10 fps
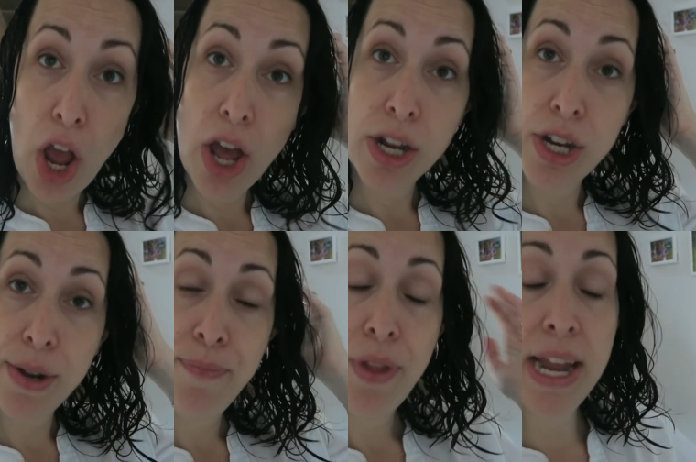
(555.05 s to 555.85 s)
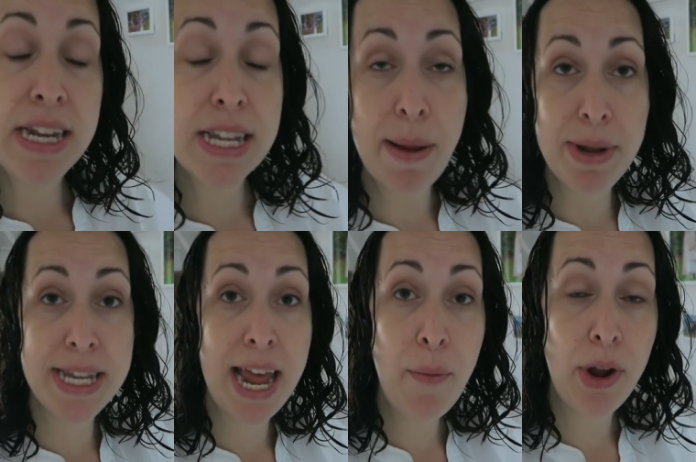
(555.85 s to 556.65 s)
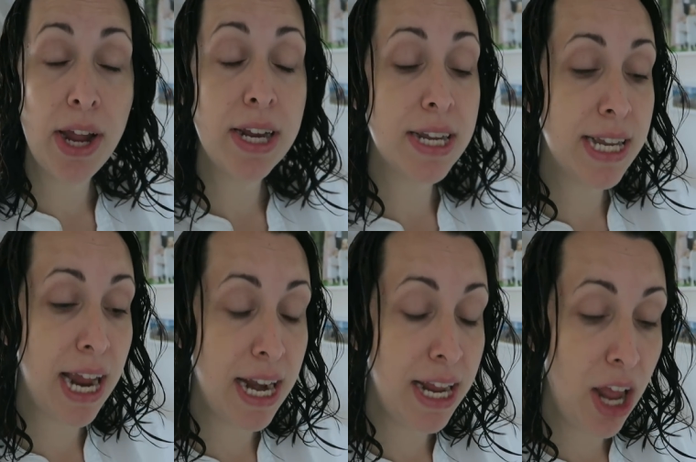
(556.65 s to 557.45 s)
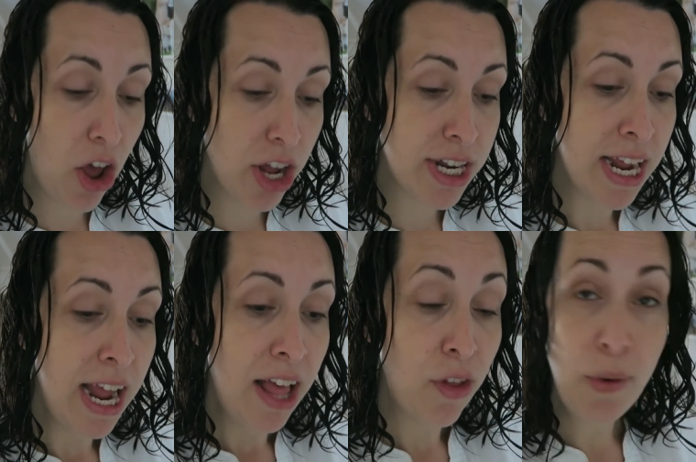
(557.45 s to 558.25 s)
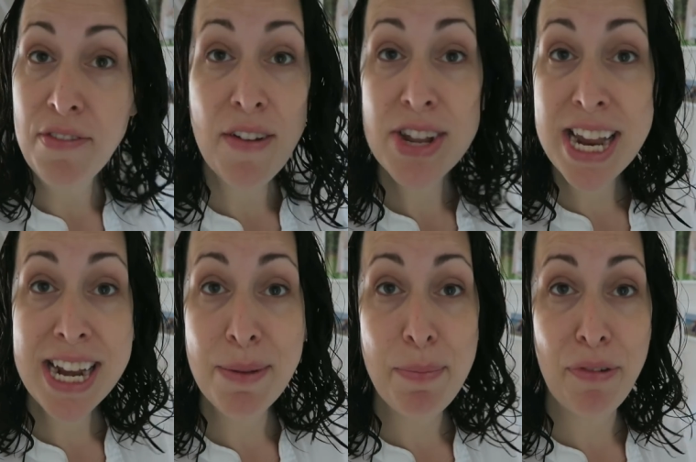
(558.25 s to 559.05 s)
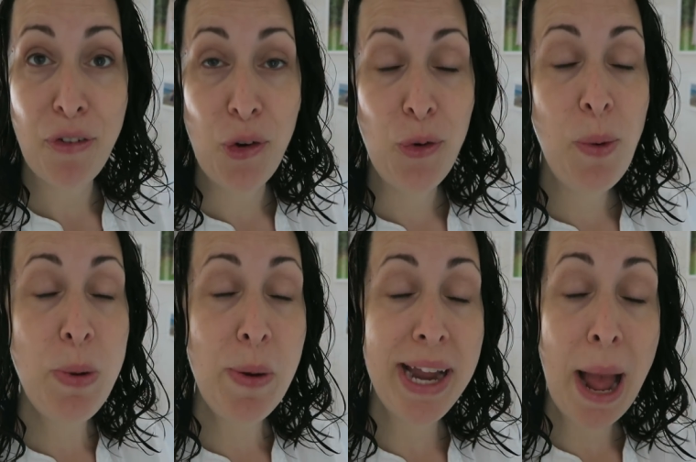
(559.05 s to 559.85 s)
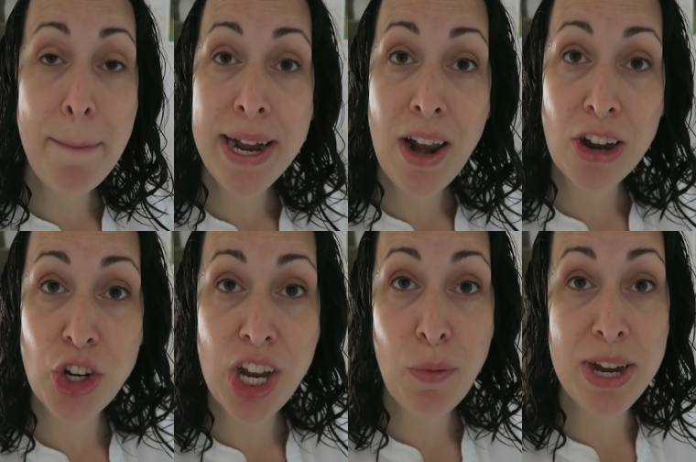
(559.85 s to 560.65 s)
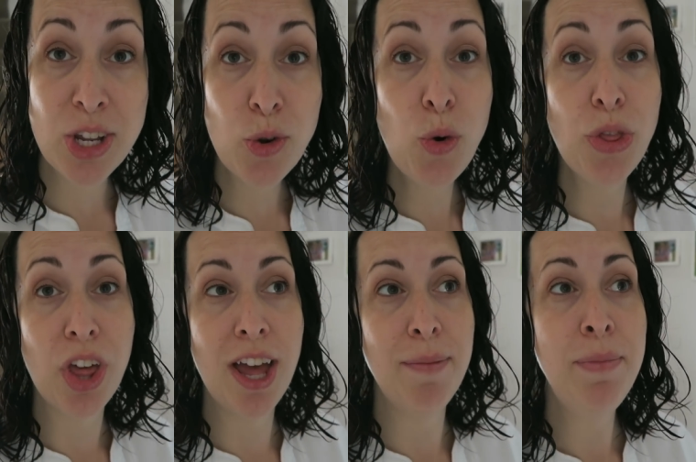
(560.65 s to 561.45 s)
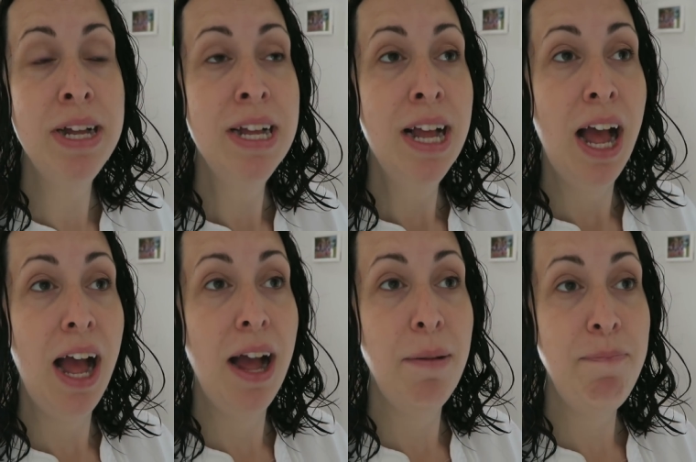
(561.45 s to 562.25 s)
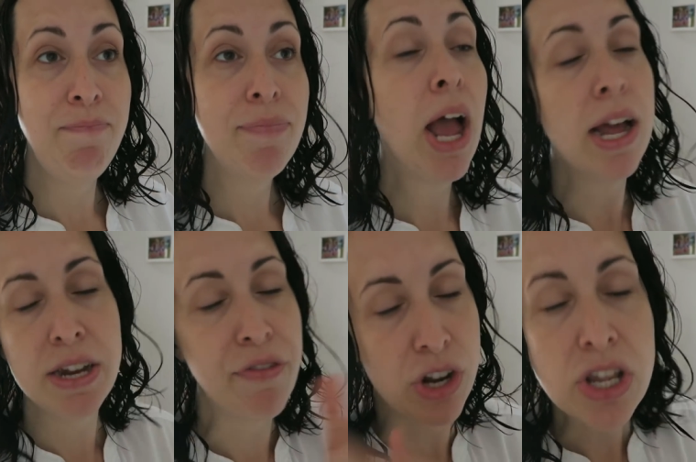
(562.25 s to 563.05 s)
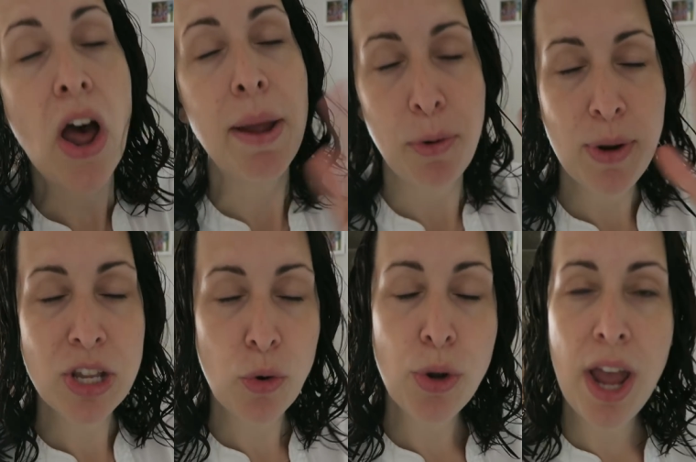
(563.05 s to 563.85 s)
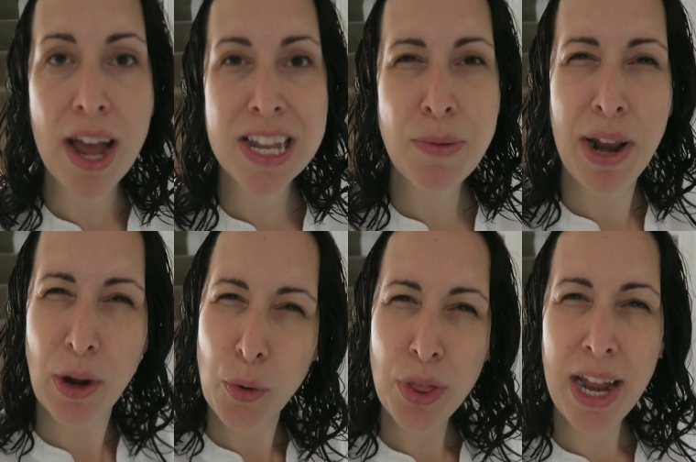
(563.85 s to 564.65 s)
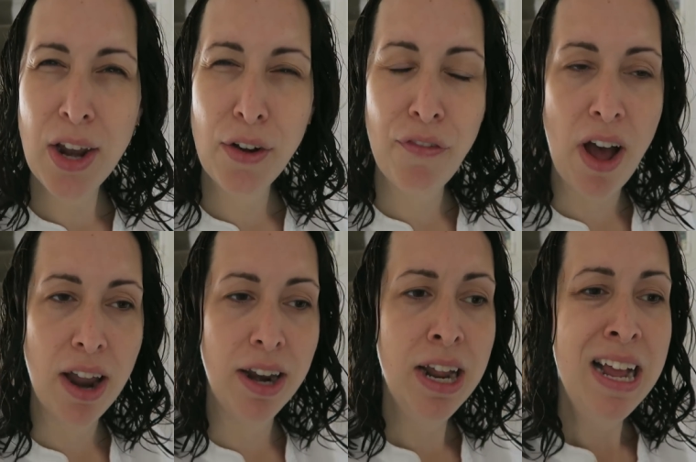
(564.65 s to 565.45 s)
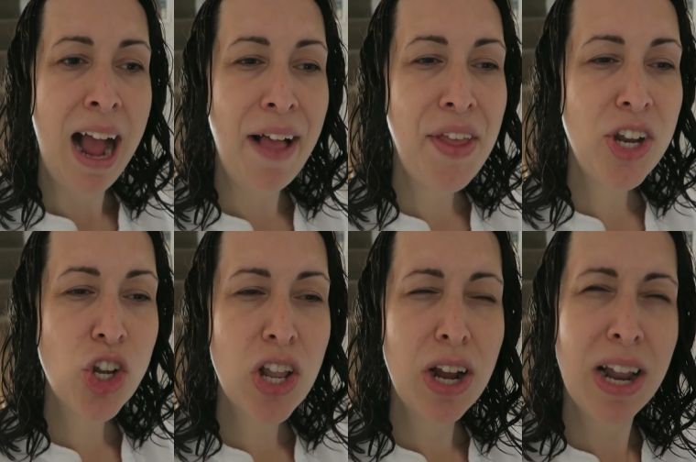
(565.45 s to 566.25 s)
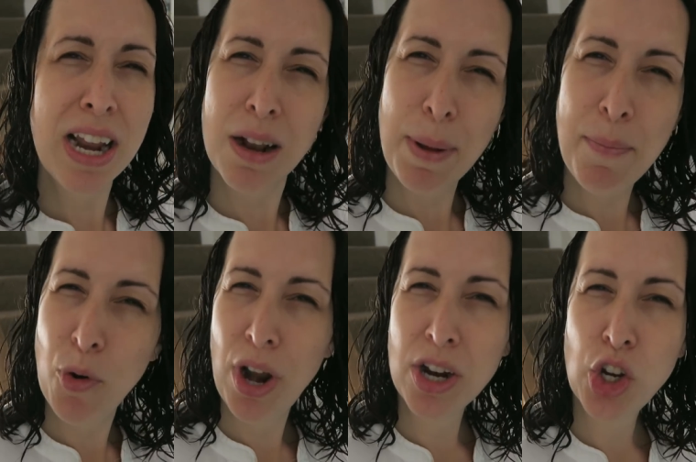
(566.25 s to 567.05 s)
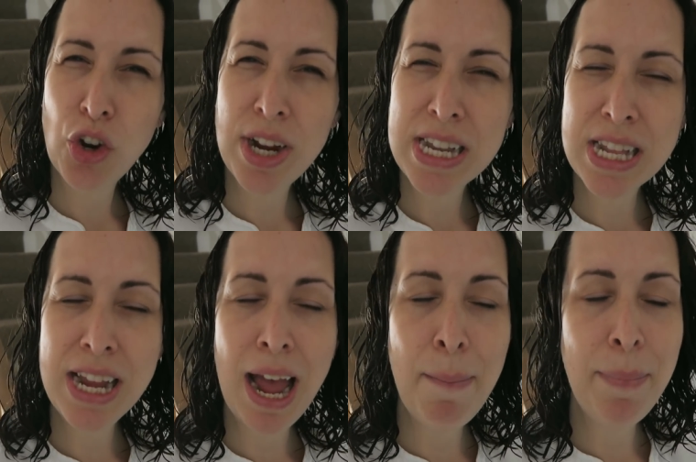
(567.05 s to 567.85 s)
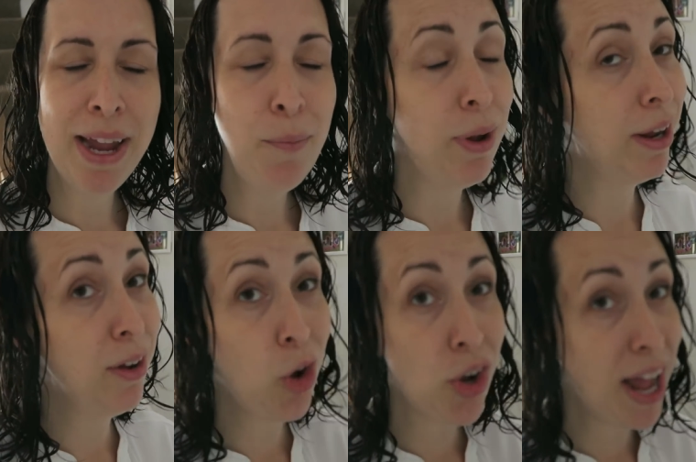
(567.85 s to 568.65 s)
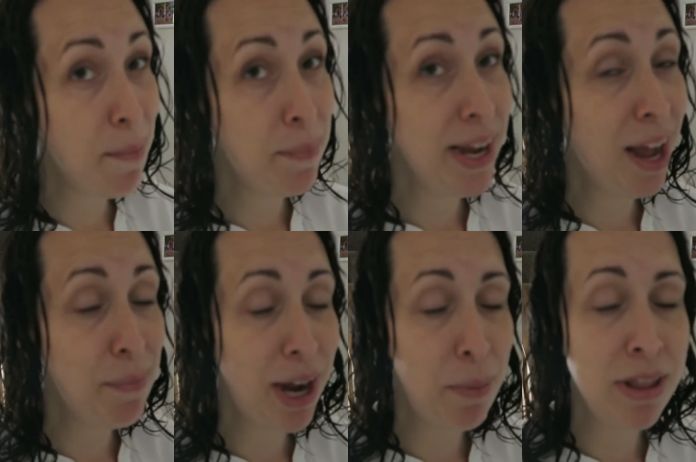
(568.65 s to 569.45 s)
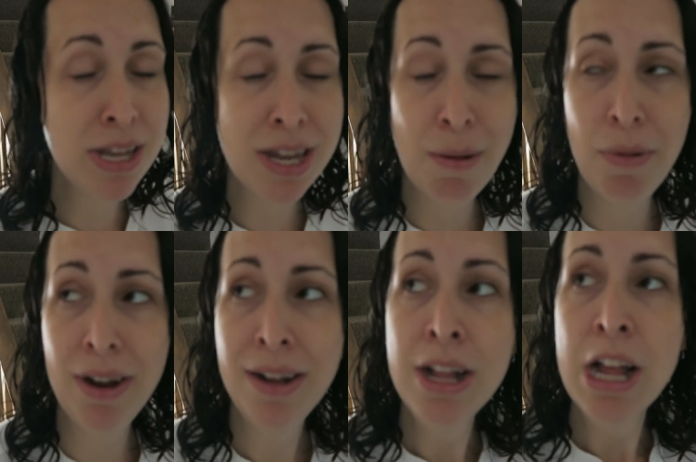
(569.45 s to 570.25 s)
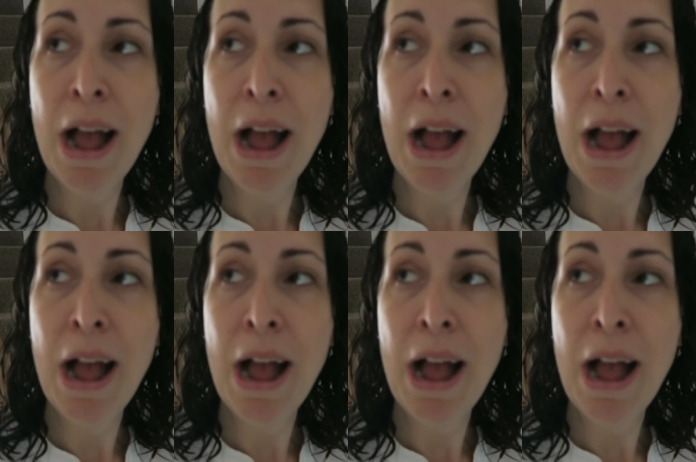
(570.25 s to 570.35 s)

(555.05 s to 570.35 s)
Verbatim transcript: yurt in Somerset. We're going to stay in a yurt that we've never stayed in before. When we went camping last year, we saw them at a different site, but we saw yurts and we're like, oh, they look fun. And they just look a little bit more luxurious than camping. We've got camping coming up in the summer.